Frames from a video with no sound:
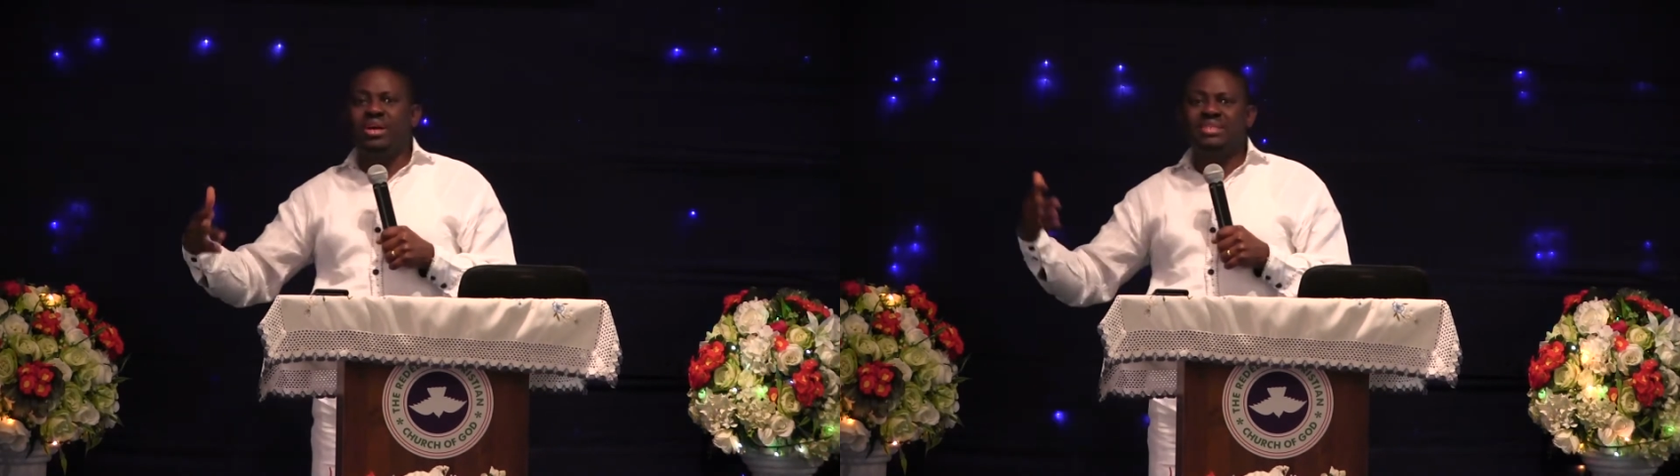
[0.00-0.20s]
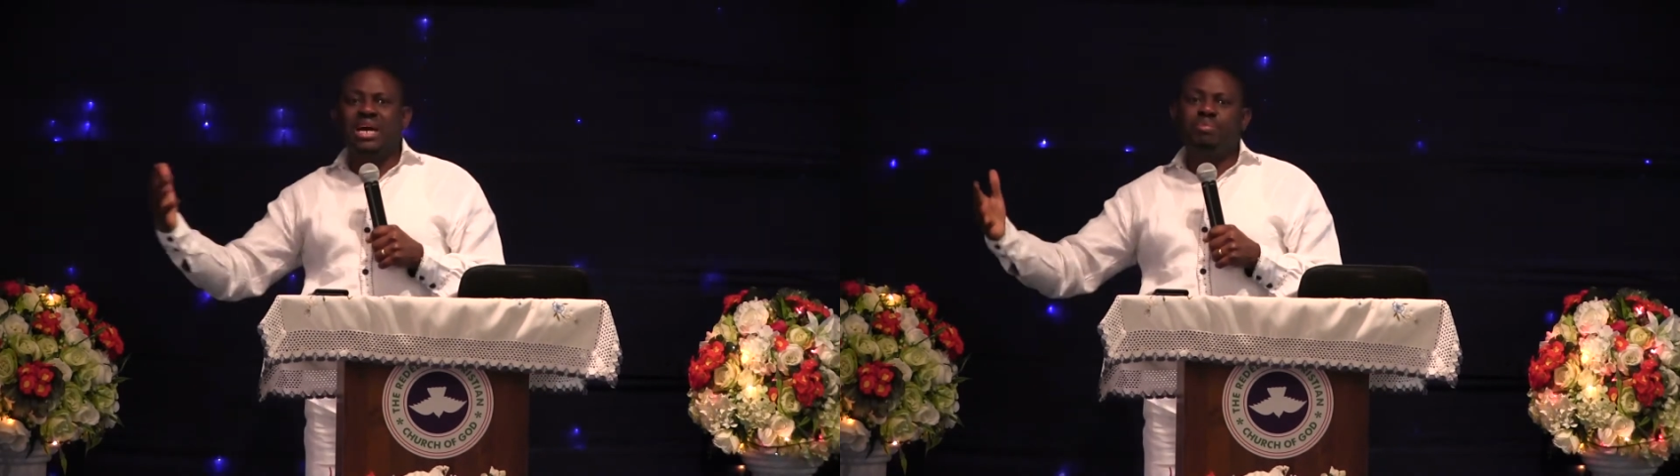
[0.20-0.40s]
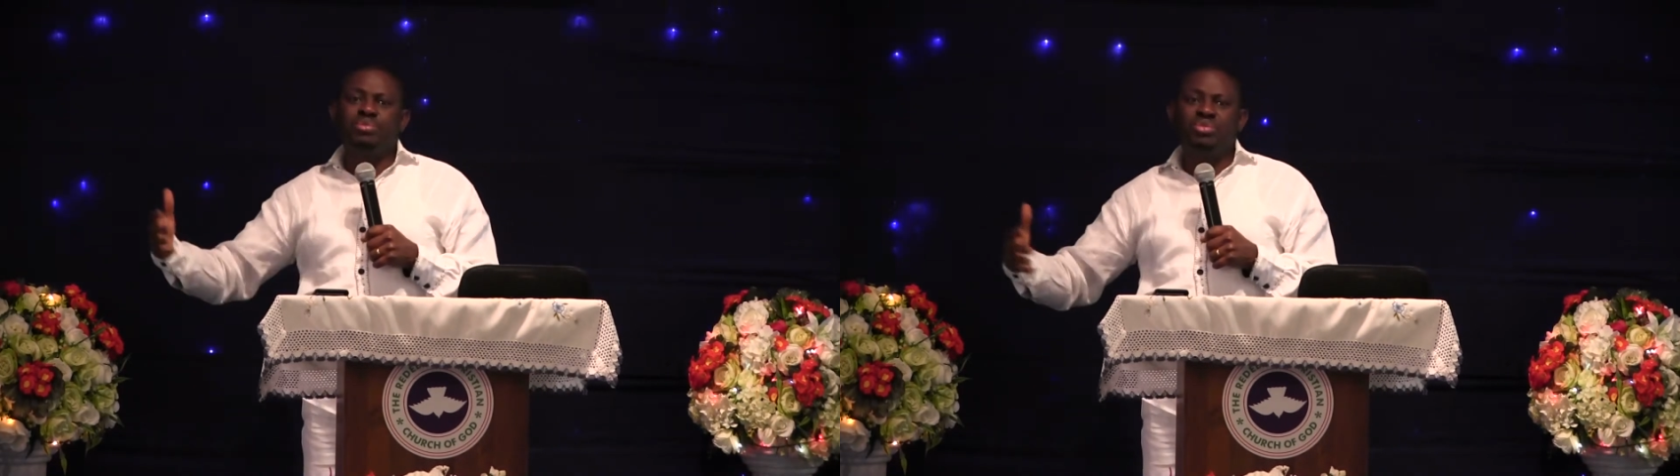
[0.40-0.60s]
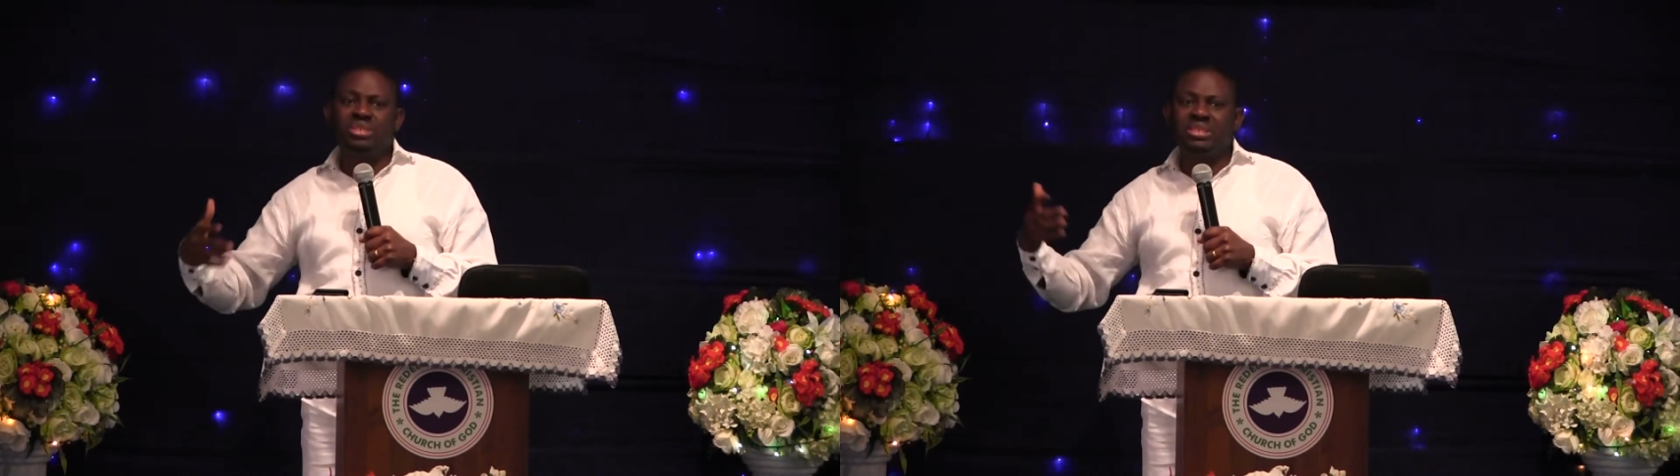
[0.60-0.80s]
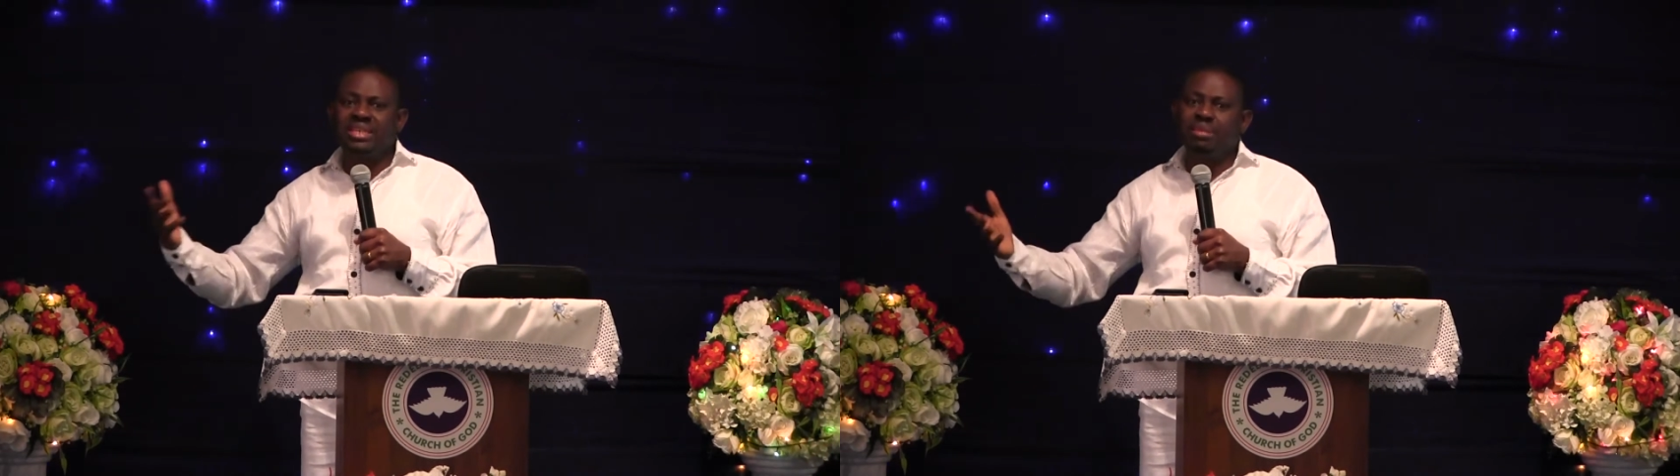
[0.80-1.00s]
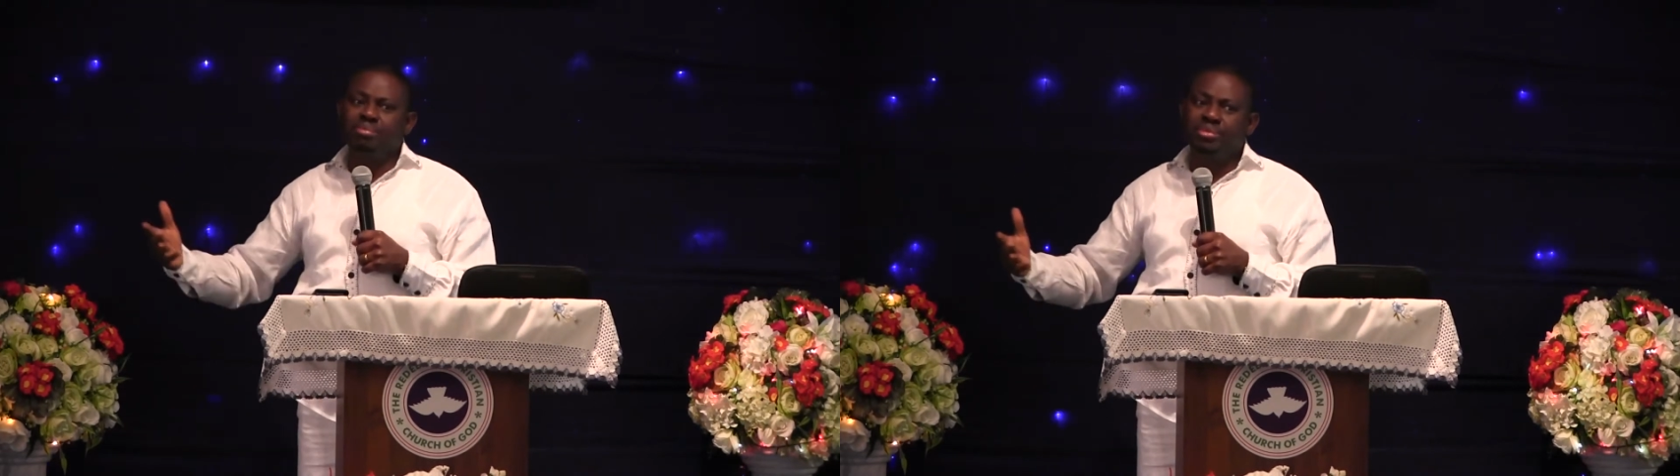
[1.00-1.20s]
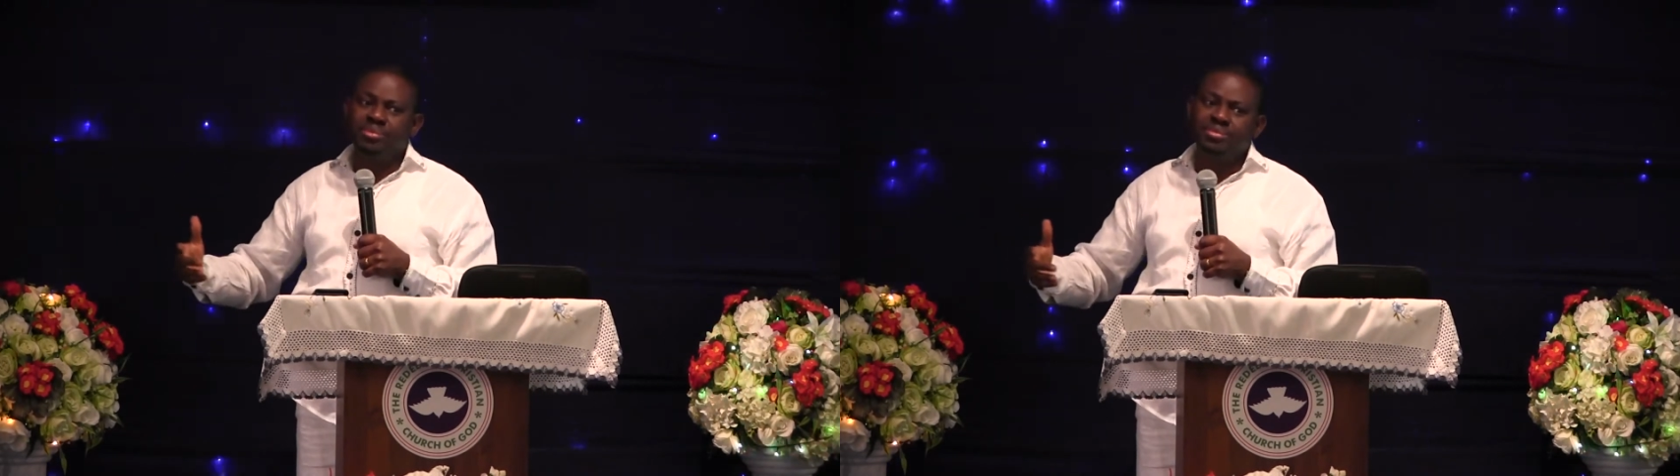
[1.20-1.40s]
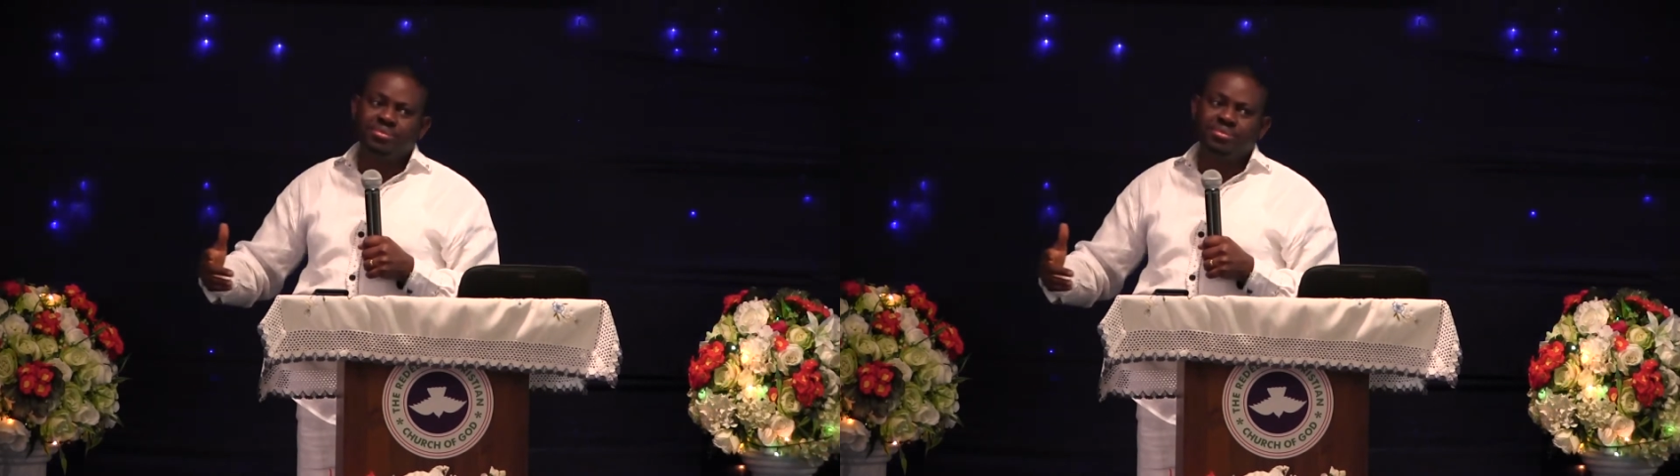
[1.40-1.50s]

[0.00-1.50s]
has happened to the temple.